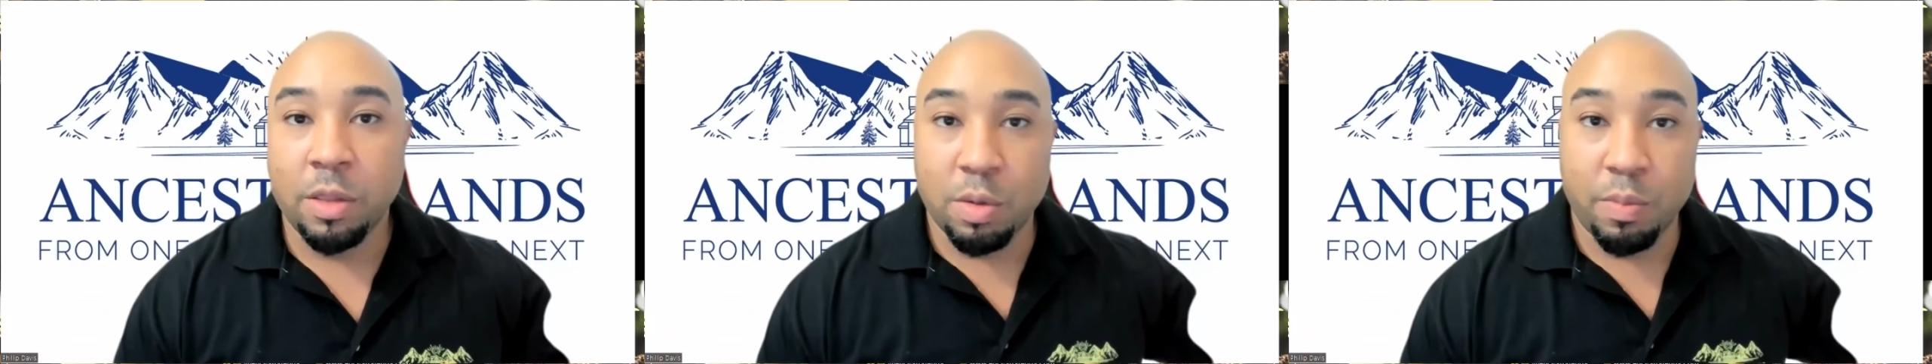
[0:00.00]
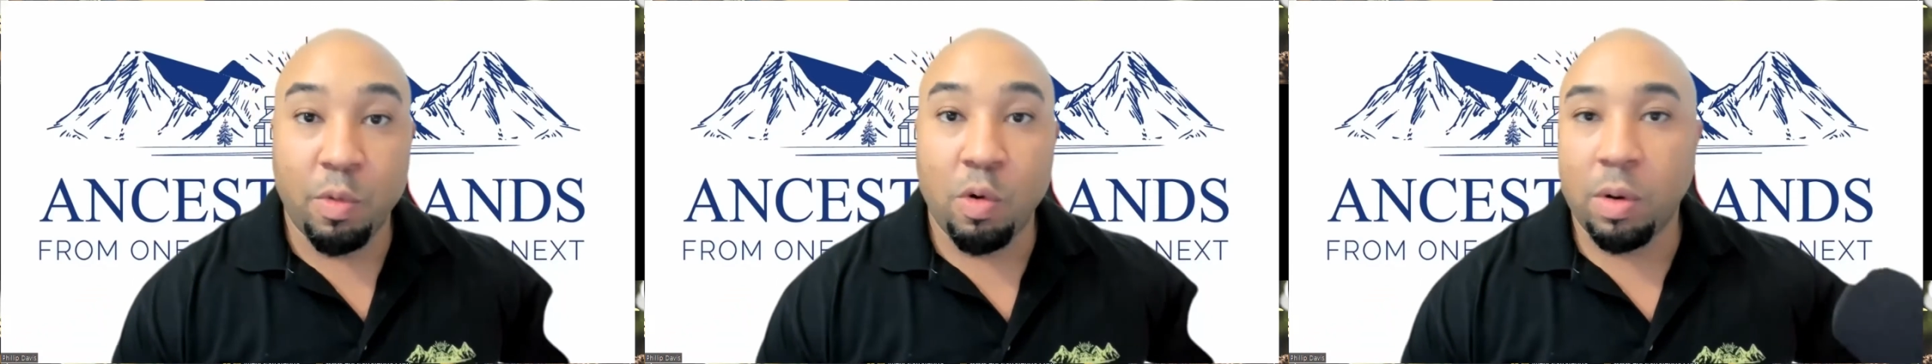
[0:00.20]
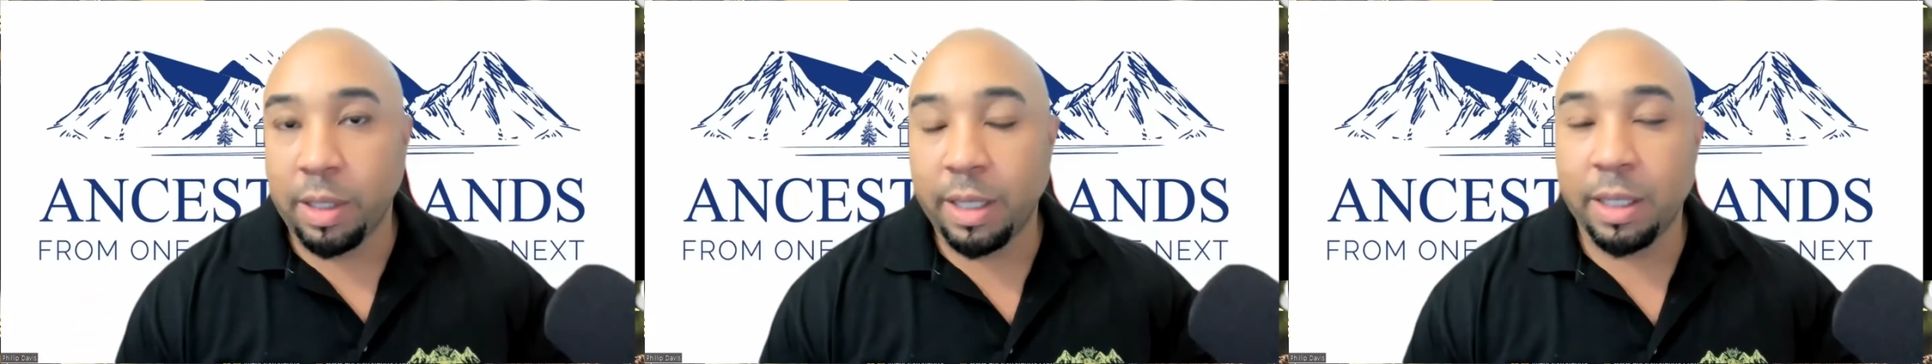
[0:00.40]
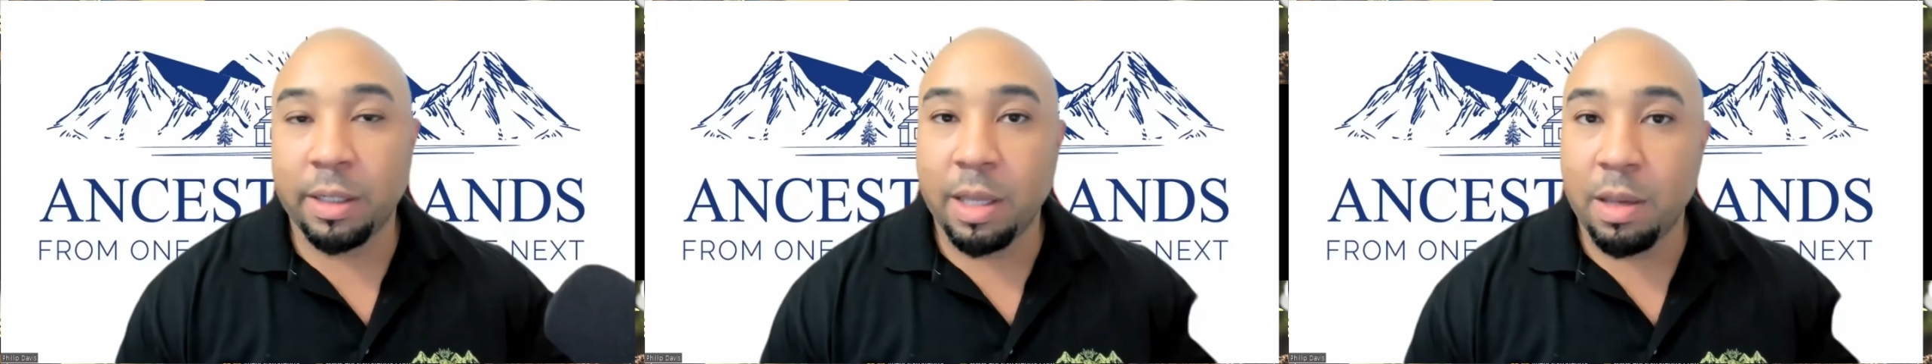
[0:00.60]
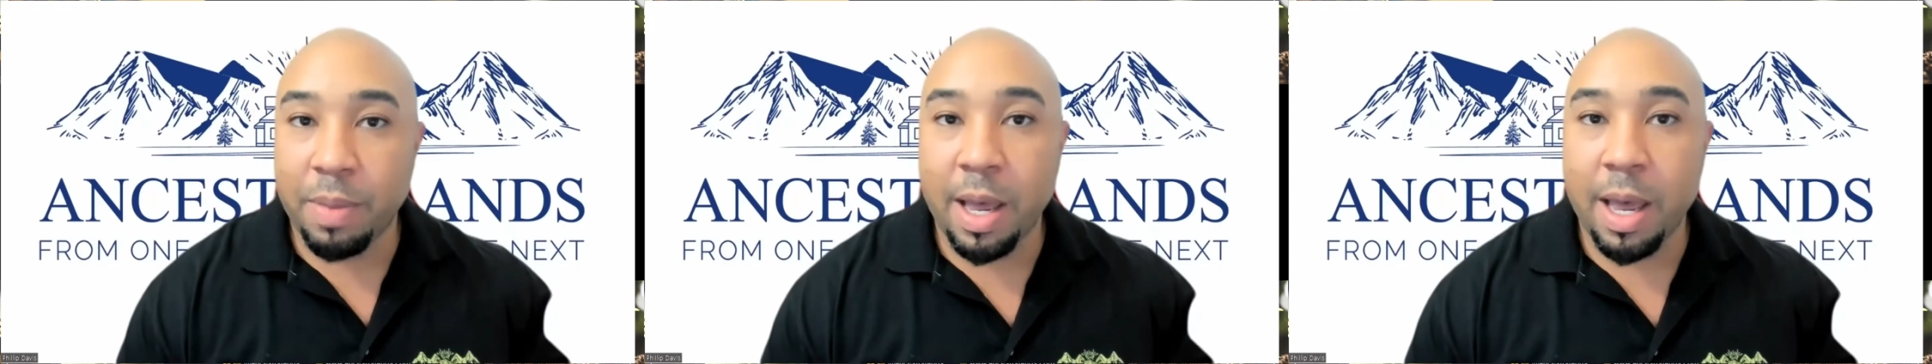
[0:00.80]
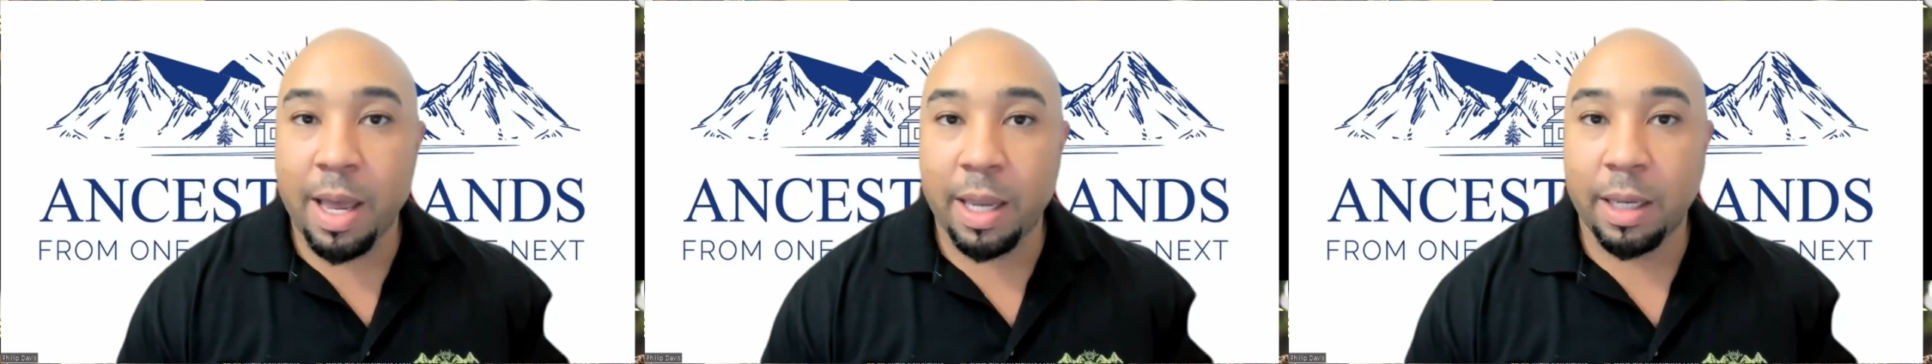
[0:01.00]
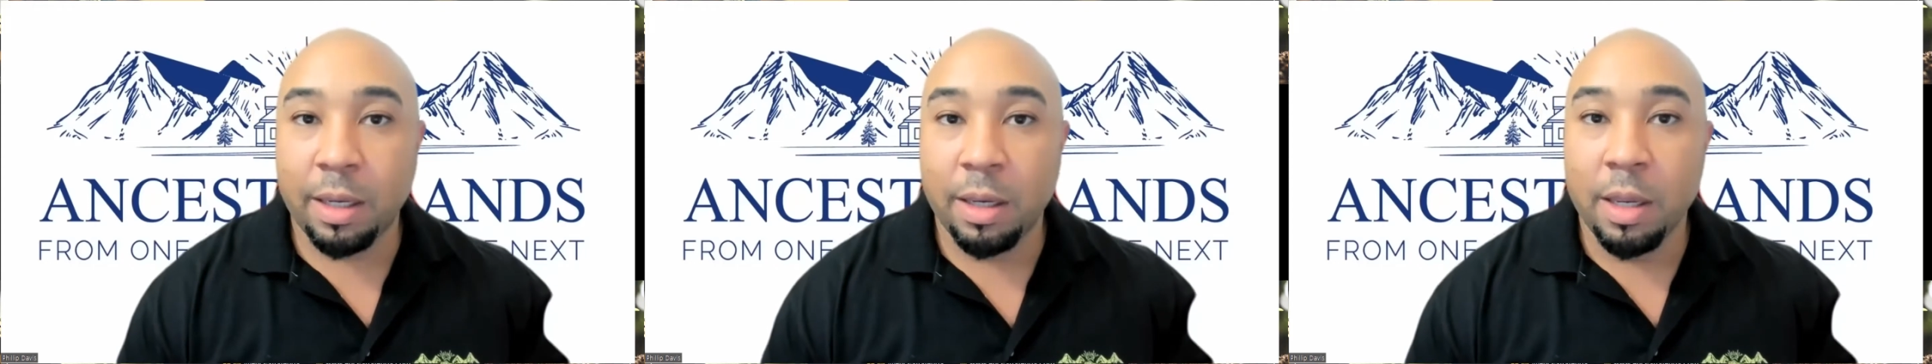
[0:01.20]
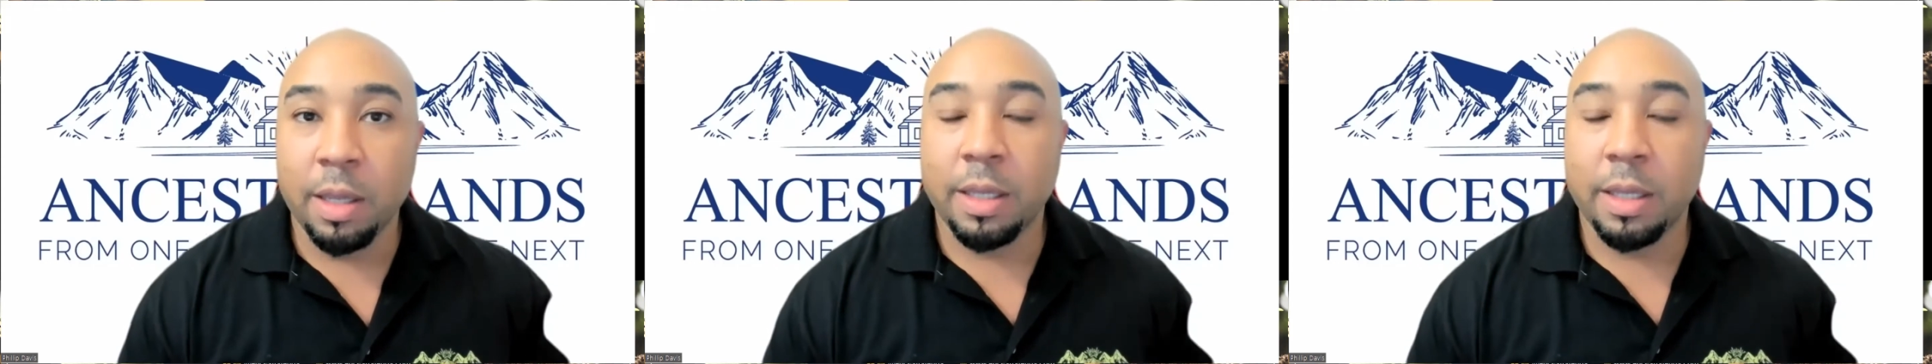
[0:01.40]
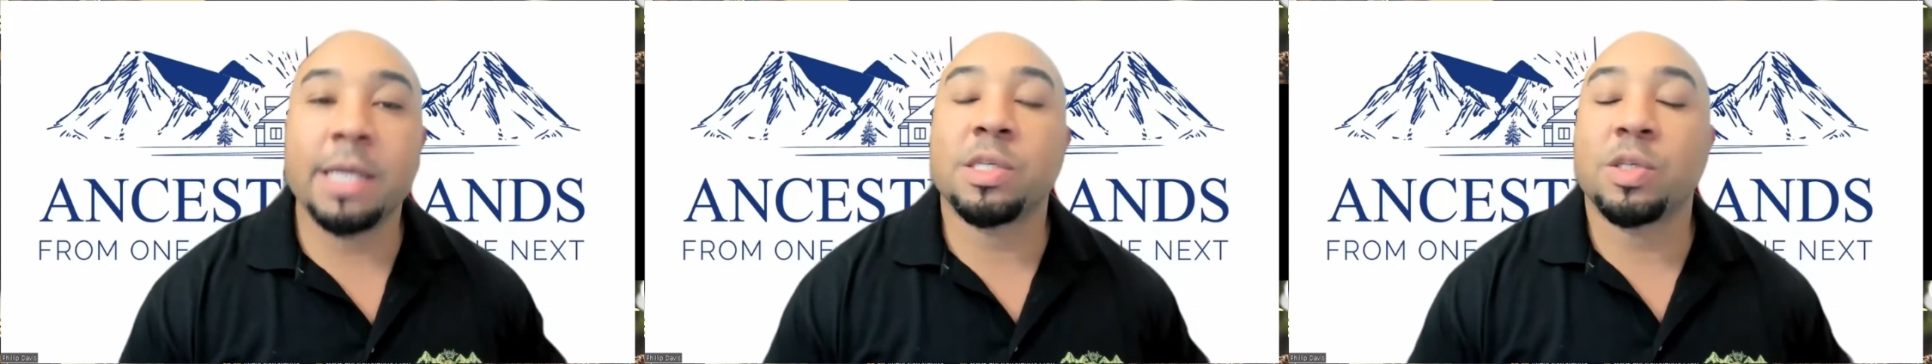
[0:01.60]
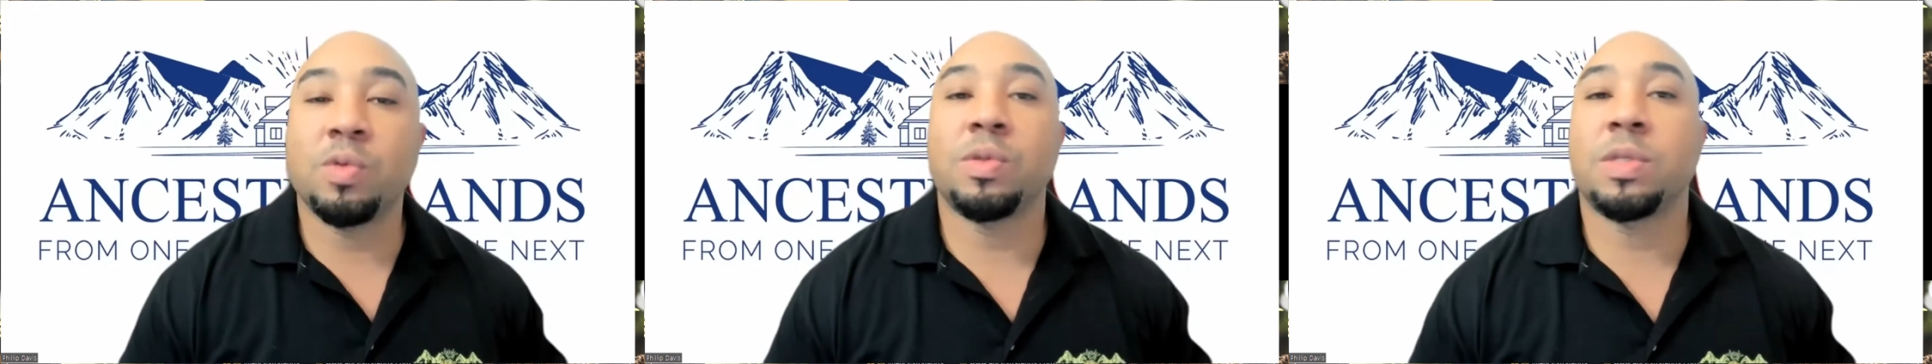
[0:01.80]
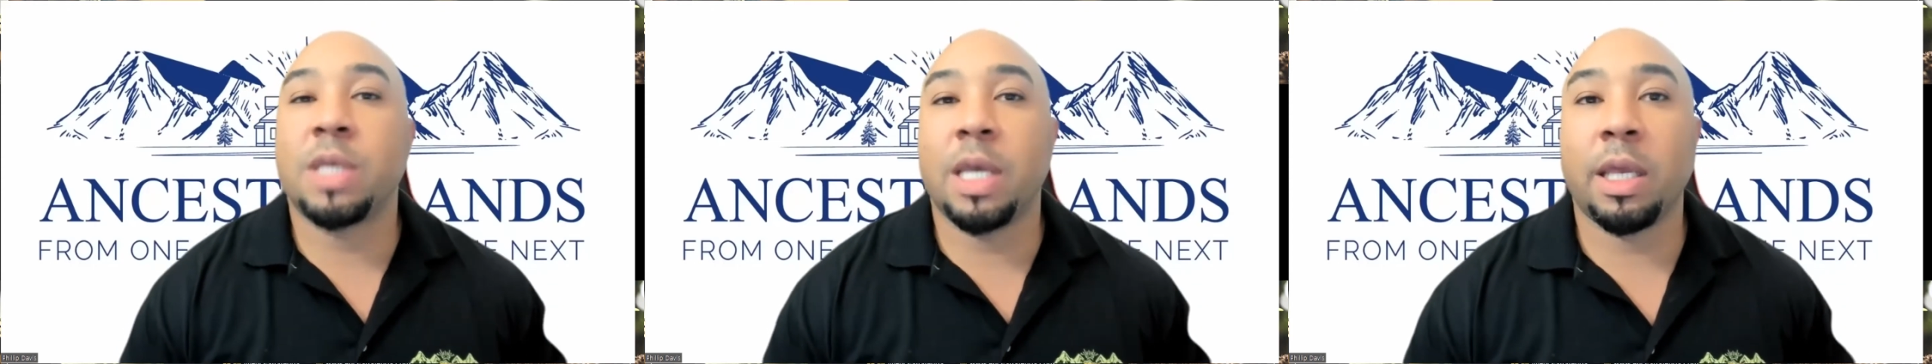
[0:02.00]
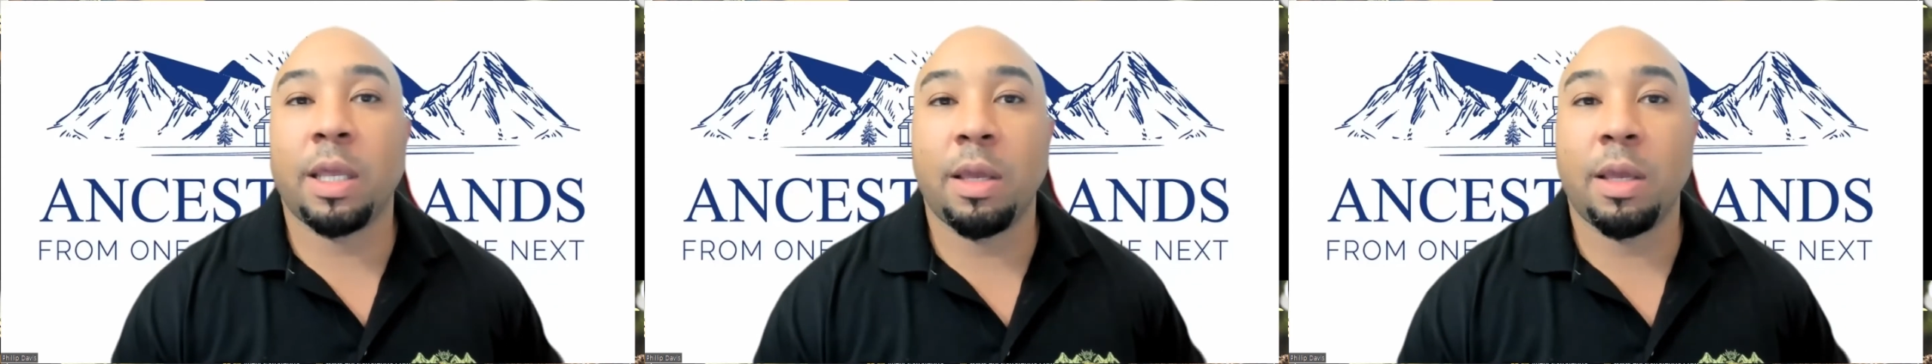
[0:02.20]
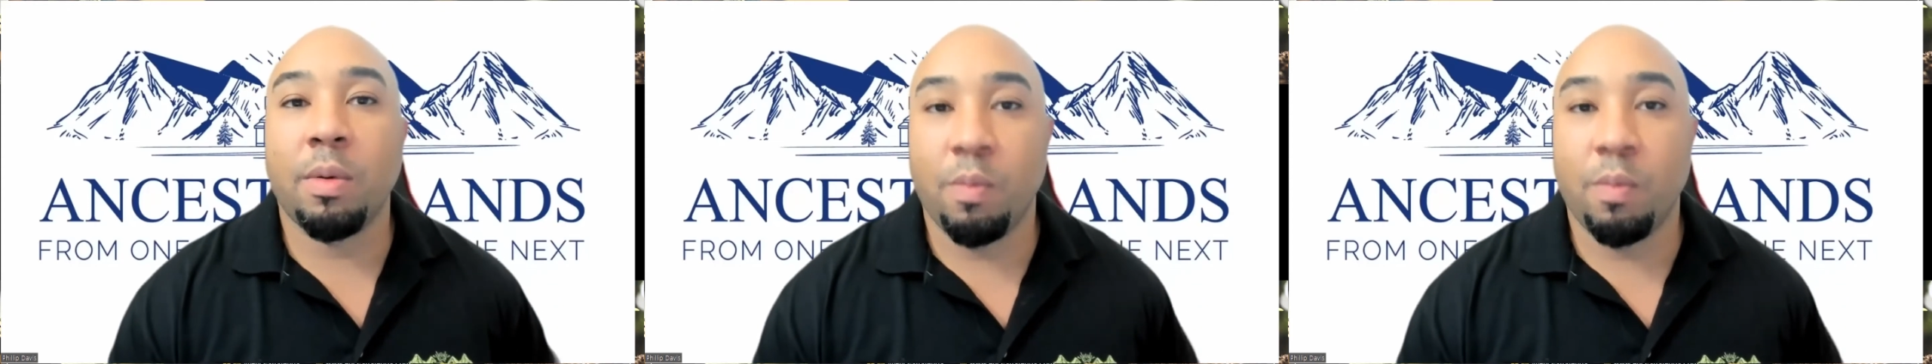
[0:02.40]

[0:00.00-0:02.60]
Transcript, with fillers: The more land they buy, guess who's getting